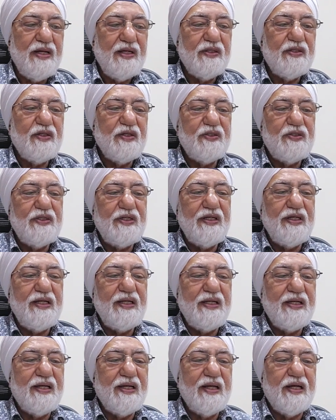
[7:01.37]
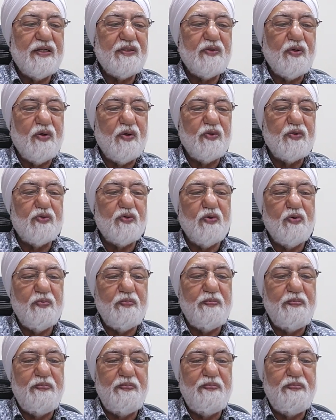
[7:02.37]
The Gini index also
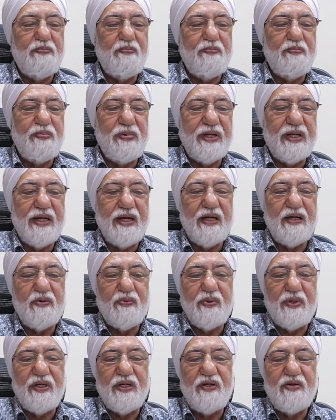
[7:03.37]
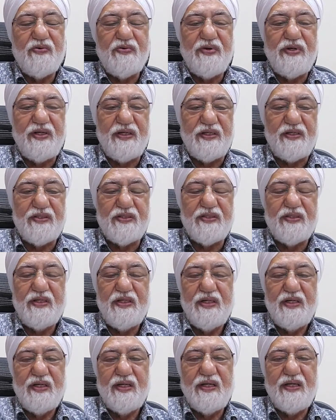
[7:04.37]
began to increase
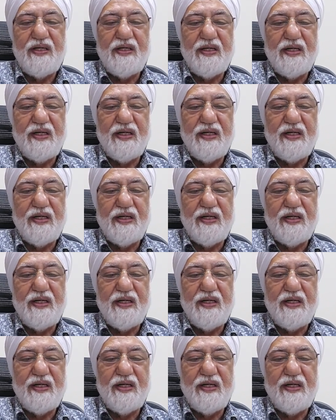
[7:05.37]
in